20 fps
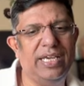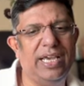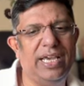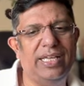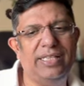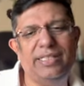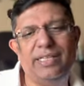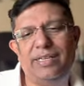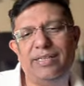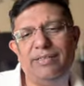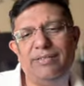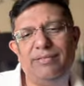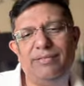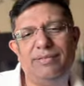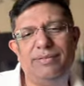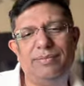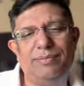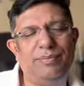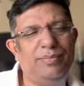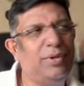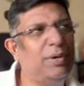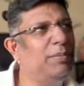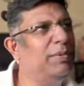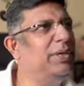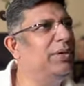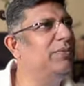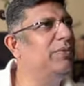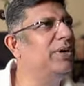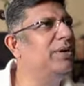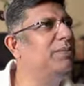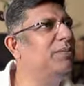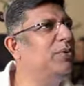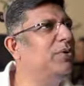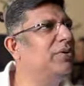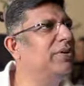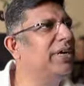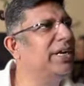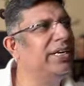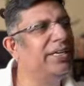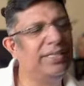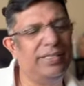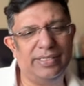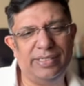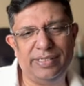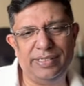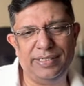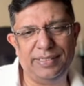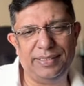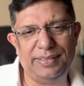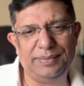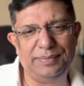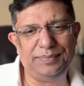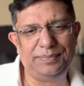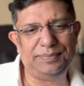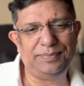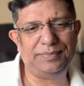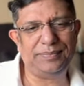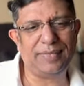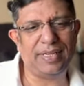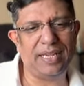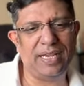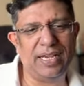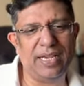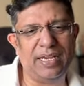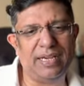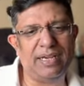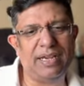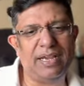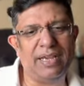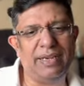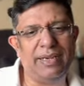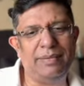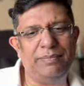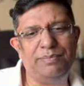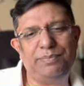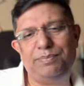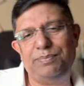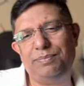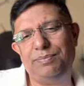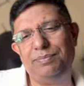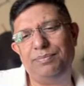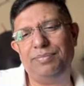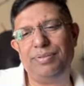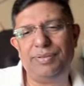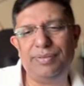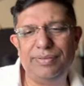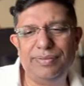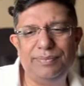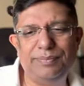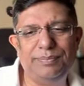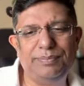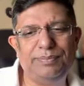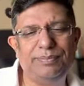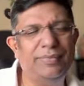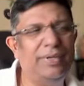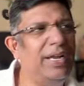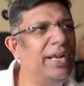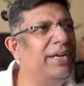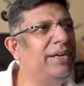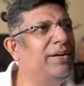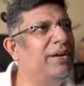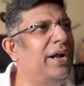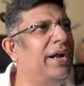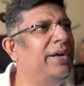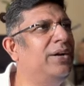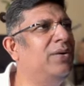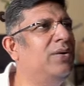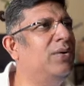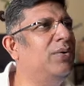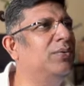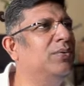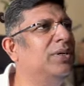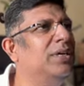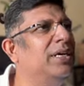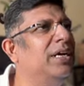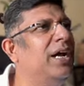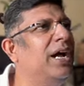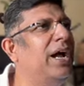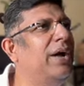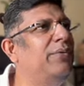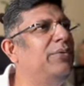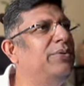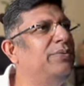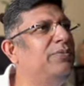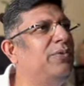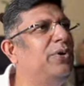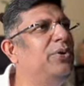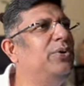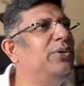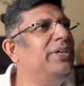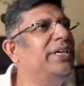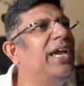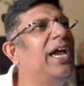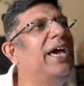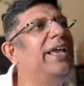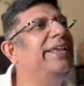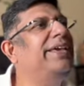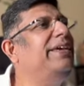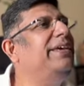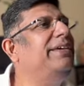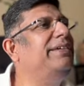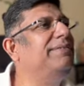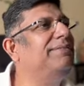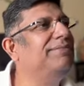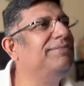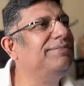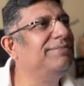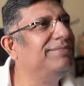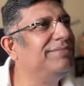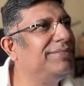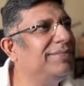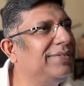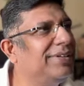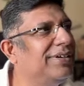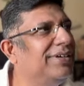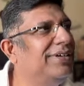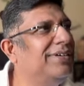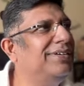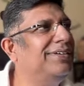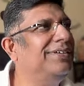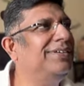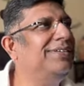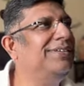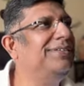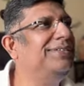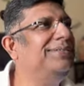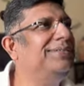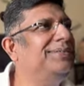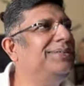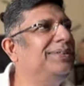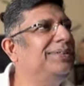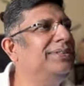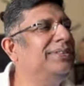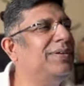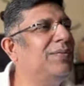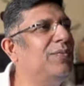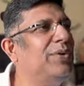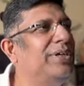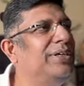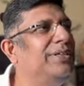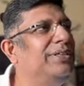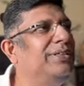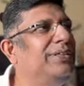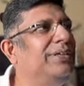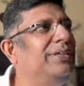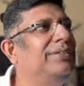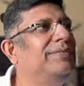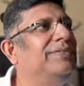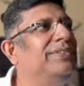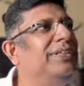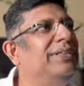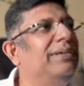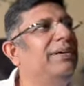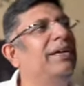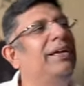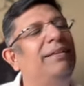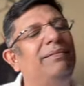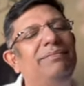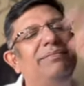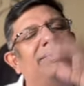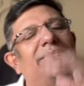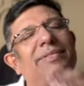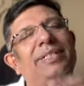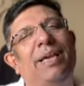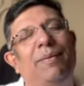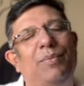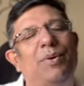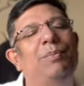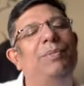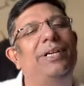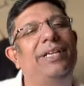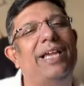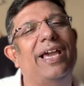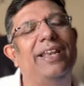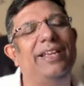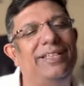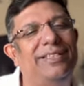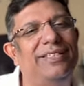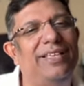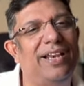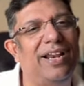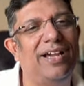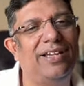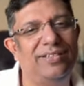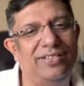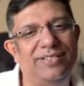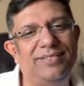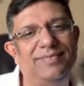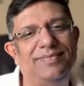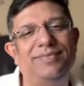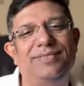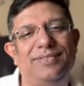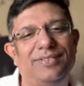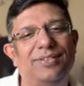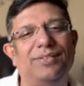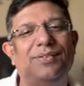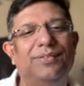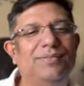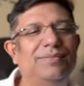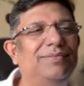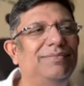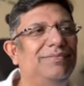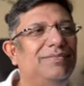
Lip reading: And then probably one more, right? I don't know. I would want to carry someone of the... Yeah, probably carry Siraj. You know.